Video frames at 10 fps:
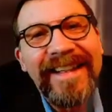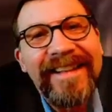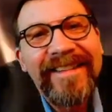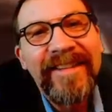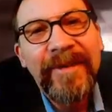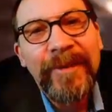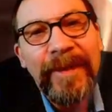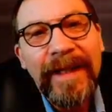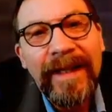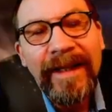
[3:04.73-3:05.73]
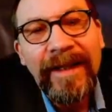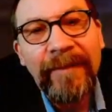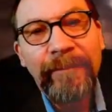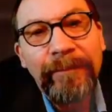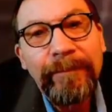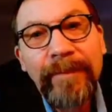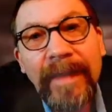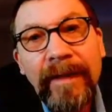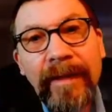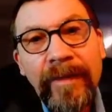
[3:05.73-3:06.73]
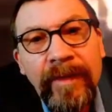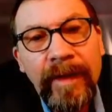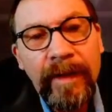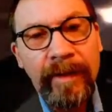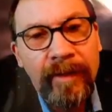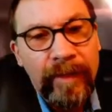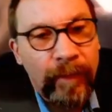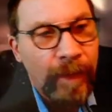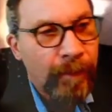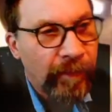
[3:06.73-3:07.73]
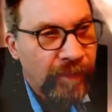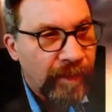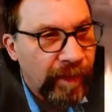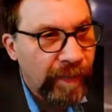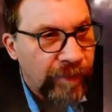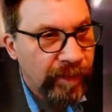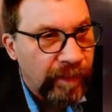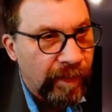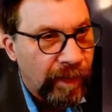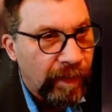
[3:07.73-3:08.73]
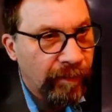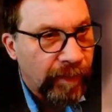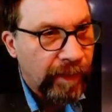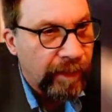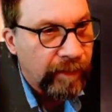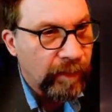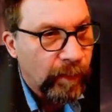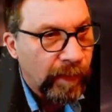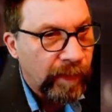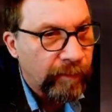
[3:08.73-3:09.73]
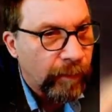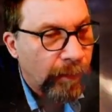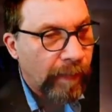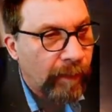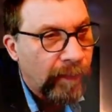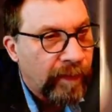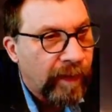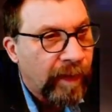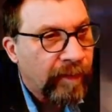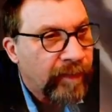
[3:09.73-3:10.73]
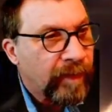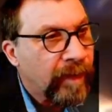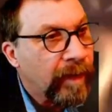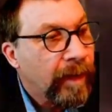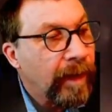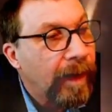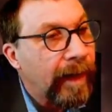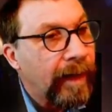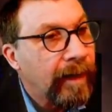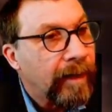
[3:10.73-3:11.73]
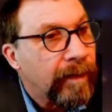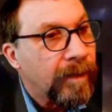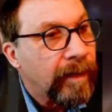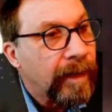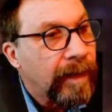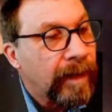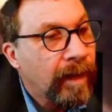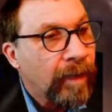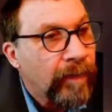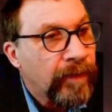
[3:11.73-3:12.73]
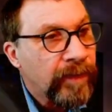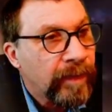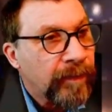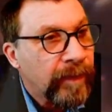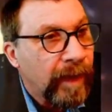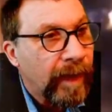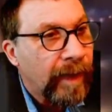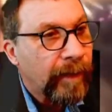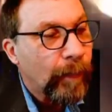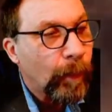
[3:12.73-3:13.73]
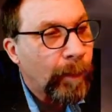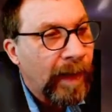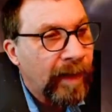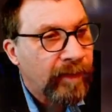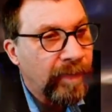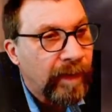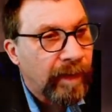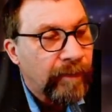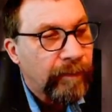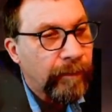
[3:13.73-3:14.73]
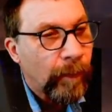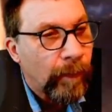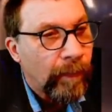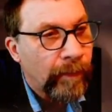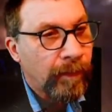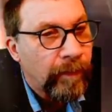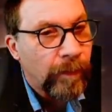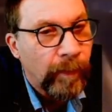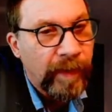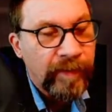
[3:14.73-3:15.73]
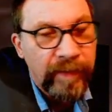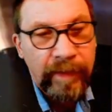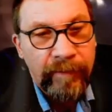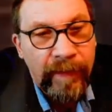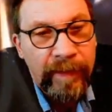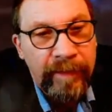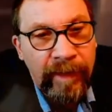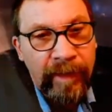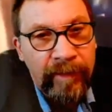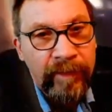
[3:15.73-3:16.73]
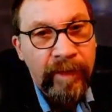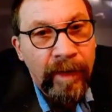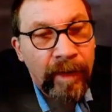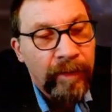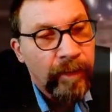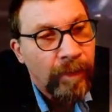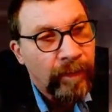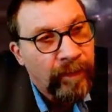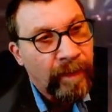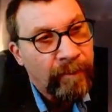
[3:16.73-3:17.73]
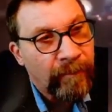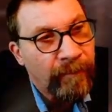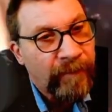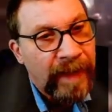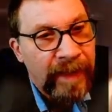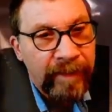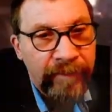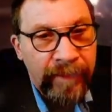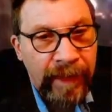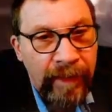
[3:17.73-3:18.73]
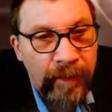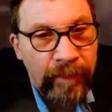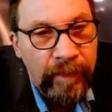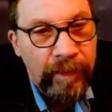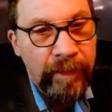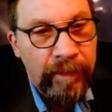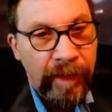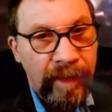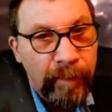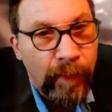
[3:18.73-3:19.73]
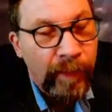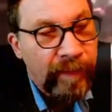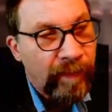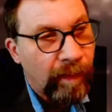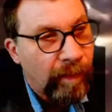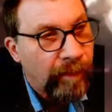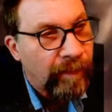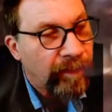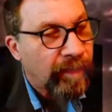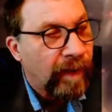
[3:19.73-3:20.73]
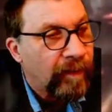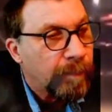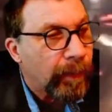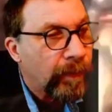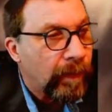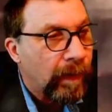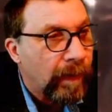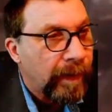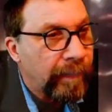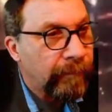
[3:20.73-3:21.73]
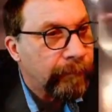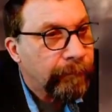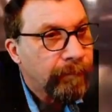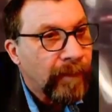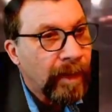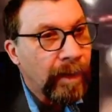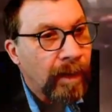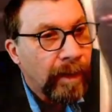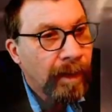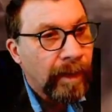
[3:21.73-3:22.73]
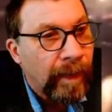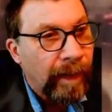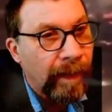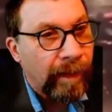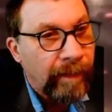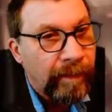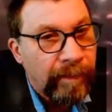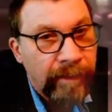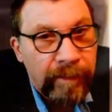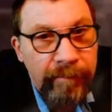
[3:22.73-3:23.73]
So this is a representation of a 24-hour test and the color shift and opacity for the duration of that test. So there's some 5,000 data points on this test per line. And